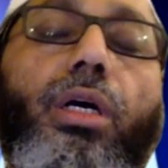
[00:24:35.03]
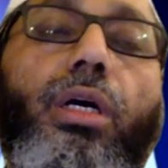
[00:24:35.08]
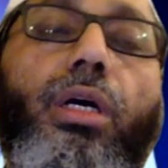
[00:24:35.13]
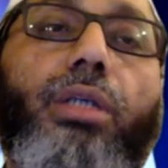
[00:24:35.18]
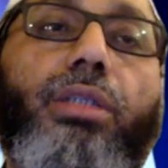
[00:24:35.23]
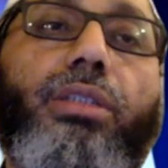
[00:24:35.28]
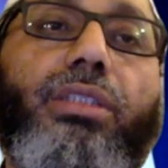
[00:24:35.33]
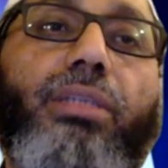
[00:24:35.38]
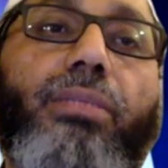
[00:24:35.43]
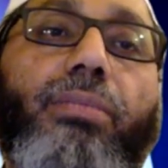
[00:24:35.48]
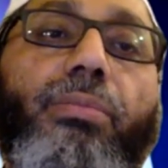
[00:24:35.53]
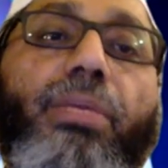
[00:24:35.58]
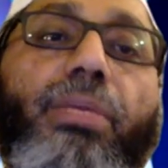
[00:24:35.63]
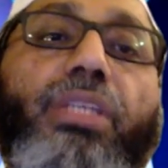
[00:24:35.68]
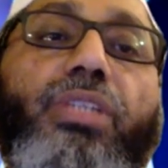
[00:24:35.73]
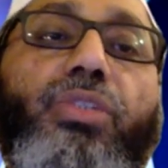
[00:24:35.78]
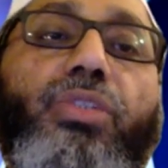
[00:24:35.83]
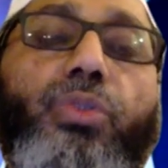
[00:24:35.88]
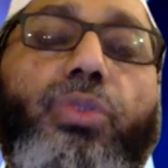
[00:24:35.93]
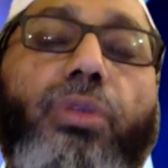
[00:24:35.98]

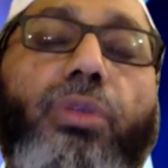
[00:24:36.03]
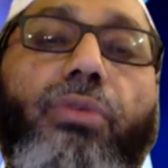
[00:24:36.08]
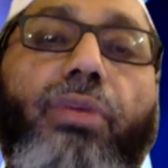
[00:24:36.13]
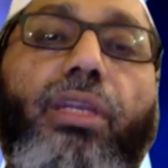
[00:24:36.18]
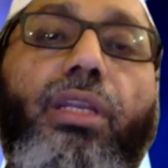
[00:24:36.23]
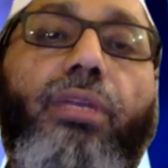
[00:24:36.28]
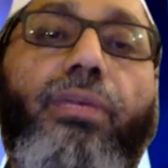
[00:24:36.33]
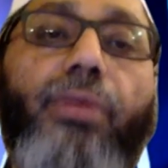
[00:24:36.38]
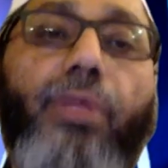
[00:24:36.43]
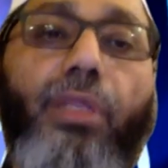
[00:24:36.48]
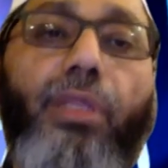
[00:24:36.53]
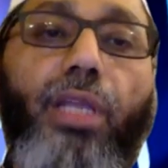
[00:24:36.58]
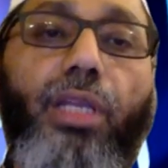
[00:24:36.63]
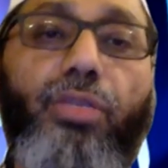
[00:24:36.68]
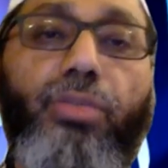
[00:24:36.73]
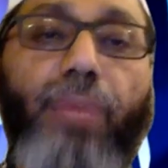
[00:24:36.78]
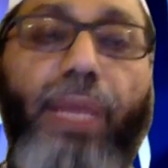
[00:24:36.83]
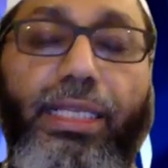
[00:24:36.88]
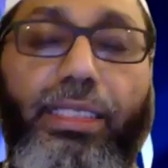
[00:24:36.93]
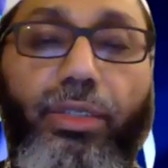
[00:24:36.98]
submit to the will of Allah
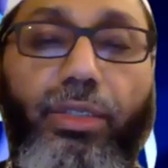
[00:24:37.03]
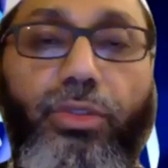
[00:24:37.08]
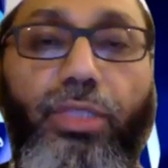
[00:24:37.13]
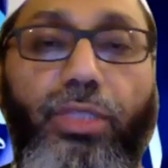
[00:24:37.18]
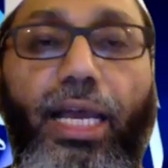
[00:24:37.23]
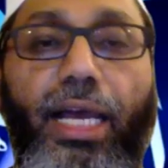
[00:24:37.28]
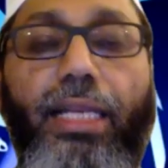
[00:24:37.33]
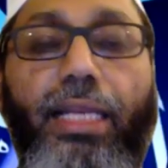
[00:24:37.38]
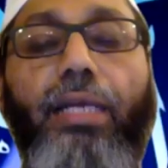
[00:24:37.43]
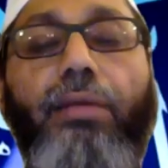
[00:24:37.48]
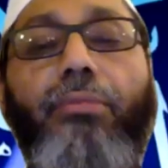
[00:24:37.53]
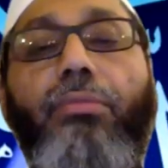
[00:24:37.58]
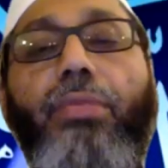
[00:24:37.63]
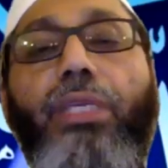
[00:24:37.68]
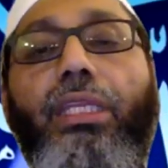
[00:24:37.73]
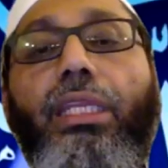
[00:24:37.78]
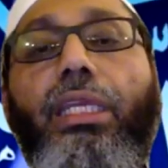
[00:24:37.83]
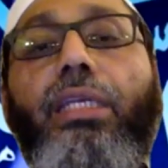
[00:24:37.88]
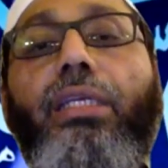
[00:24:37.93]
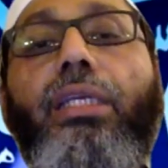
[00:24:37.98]
subhanahu wa ta'ala,
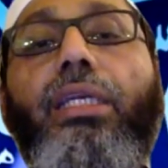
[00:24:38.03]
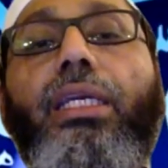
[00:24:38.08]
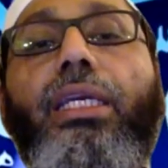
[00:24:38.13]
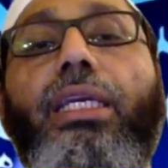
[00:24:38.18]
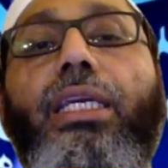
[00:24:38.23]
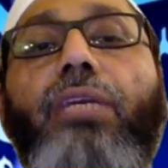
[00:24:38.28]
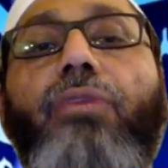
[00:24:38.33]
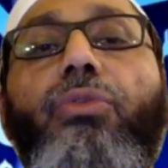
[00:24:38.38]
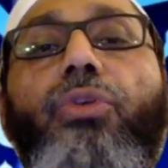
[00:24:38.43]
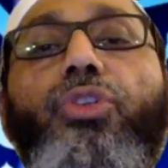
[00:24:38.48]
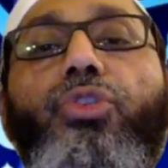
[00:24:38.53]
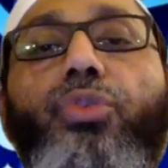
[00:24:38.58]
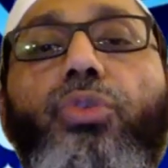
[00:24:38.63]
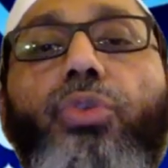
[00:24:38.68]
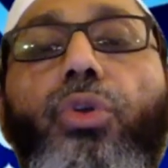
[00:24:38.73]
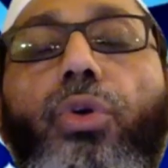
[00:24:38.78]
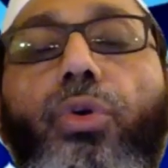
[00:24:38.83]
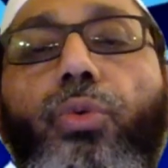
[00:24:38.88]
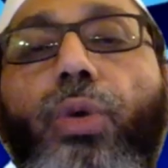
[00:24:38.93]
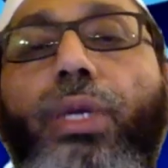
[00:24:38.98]
meaning he wants to
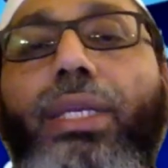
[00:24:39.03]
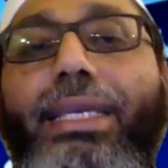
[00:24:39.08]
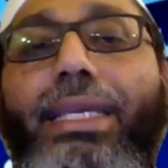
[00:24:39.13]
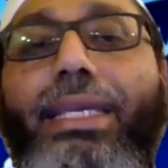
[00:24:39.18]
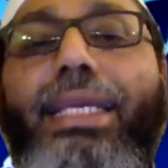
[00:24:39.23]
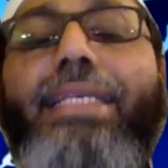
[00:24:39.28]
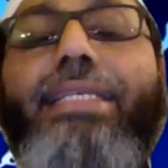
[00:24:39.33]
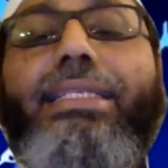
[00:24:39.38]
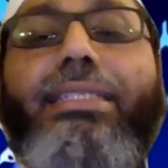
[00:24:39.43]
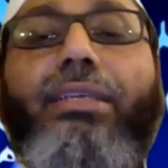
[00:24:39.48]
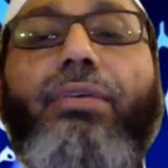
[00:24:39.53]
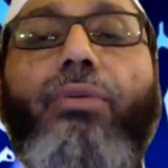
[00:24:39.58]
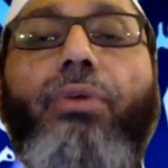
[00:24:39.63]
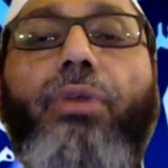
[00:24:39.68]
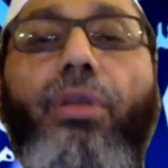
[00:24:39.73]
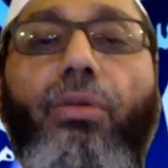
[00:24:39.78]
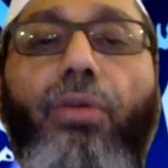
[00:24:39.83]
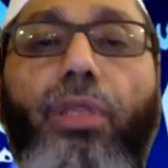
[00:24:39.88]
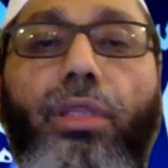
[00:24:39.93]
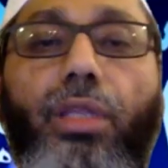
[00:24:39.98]
know what is the will
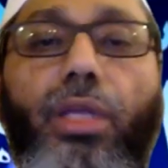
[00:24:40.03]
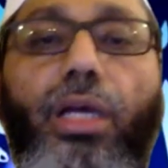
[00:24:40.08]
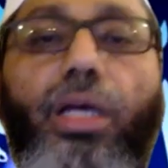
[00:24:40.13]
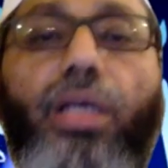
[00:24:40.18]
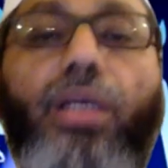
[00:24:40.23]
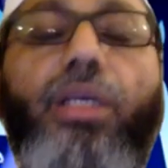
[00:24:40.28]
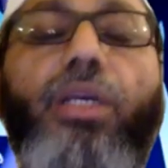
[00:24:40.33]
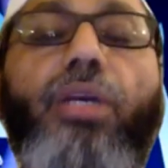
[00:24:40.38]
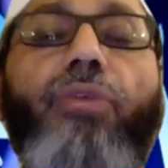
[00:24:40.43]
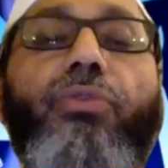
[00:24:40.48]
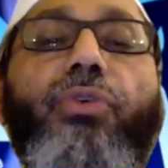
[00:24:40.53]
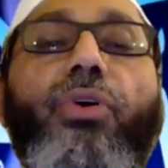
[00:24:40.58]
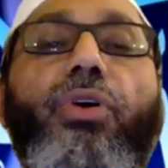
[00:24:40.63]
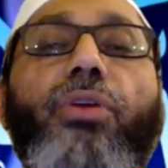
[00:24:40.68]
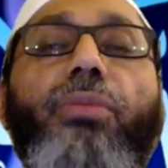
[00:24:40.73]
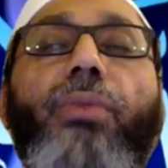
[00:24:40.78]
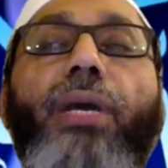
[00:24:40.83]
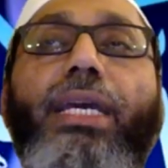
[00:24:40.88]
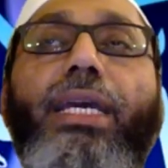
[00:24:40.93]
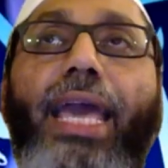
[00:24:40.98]
of Allah for
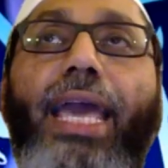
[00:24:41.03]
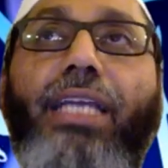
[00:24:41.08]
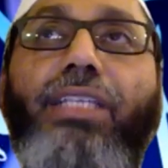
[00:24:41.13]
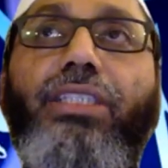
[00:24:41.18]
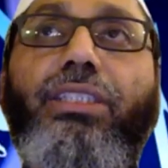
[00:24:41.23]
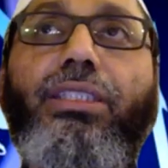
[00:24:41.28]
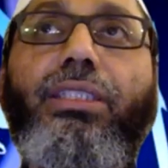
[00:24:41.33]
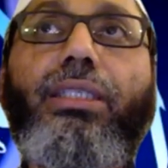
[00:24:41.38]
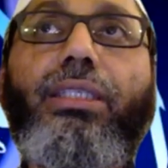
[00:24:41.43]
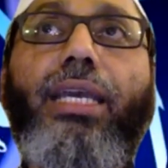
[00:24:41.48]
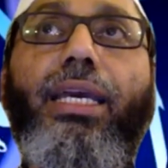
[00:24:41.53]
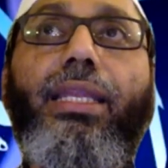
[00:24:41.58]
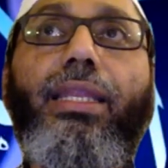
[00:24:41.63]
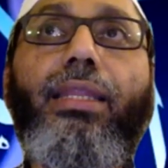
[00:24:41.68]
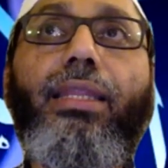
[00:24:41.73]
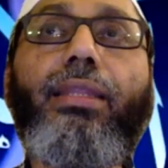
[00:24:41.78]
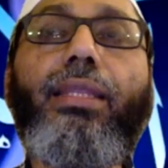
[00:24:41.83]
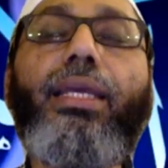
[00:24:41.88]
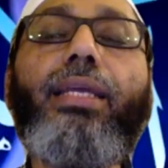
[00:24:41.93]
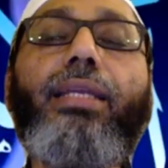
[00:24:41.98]
my action,
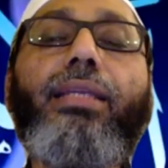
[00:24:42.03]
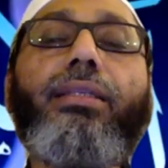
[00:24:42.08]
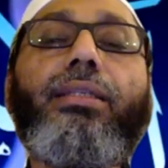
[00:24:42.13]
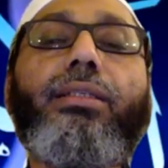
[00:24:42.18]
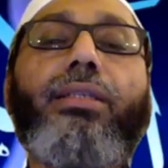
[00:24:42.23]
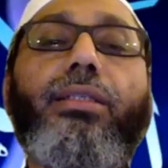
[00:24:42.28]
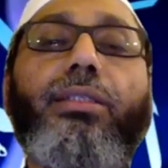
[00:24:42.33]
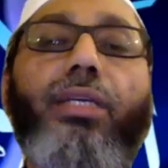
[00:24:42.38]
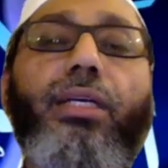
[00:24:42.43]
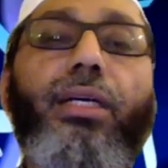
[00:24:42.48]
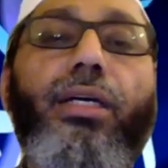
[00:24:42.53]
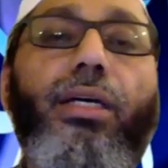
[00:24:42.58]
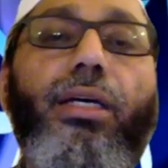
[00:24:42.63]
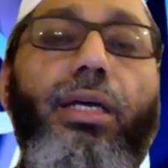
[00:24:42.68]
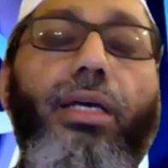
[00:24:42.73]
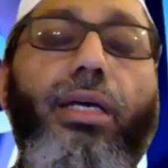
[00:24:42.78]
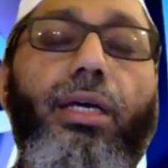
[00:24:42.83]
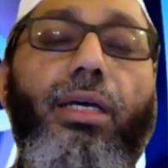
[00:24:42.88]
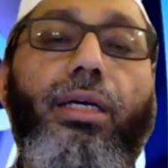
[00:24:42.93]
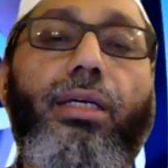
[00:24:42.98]
and then
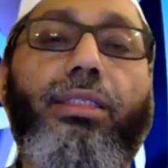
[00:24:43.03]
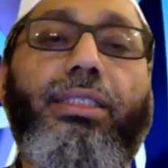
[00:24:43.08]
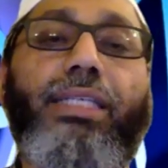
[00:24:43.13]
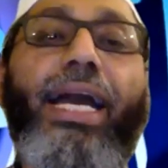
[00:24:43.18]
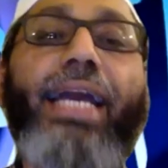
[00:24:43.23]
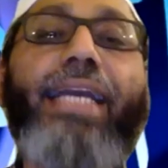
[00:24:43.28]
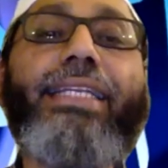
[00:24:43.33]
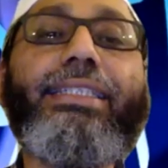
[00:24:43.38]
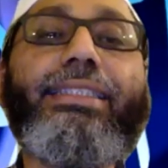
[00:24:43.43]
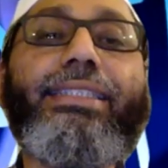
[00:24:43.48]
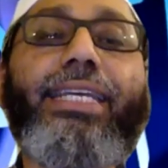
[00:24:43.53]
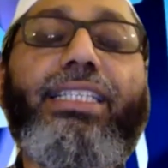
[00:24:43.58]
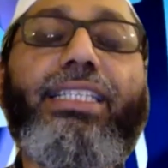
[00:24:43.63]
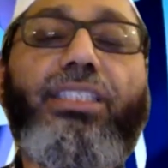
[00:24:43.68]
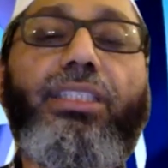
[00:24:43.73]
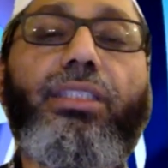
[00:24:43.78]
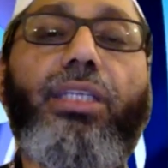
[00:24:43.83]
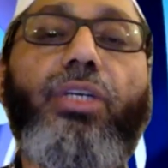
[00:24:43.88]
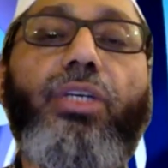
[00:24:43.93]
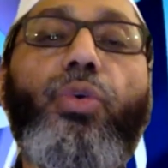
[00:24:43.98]
guide his
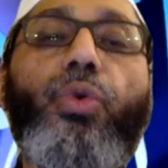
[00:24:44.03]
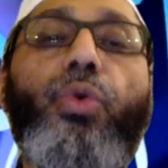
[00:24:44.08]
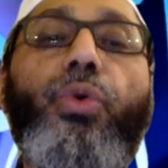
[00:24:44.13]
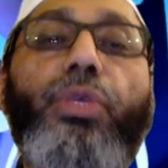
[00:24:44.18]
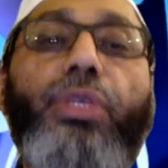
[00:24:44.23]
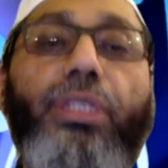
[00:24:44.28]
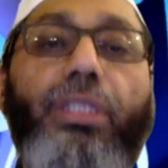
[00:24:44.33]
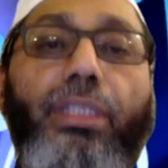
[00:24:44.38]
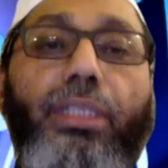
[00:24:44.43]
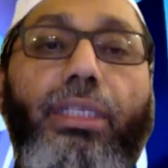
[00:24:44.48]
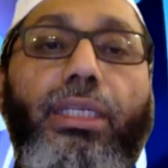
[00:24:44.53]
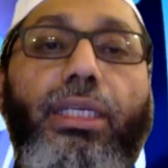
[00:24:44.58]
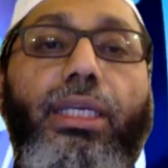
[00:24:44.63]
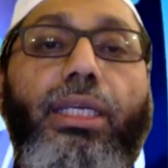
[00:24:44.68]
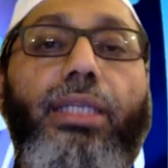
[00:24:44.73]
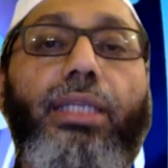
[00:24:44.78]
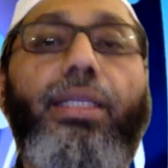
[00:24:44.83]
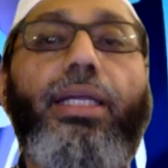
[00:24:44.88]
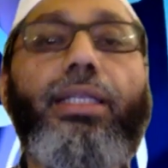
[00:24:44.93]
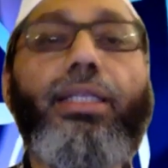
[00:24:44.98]
action accordingly,
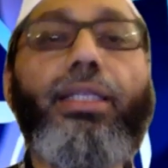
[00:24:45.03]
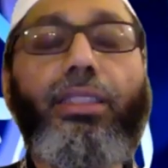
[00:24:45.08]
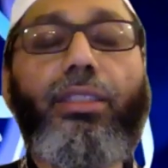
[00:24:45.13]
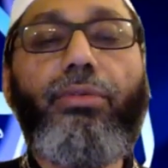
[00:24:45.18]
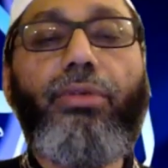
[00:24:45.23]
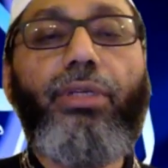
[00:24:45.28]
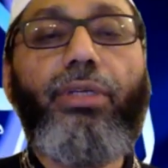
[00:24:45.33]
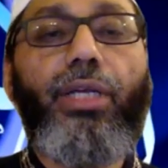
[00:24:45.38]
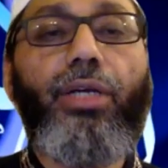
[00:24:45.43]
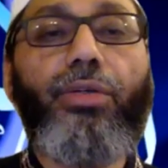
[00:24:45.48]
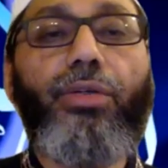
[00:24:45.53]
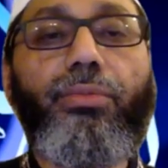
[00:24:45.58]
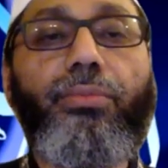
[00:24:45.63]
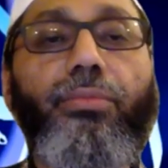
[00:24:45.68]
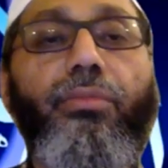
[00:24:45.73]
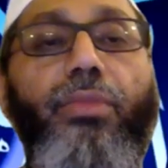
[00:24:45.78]
not other way around.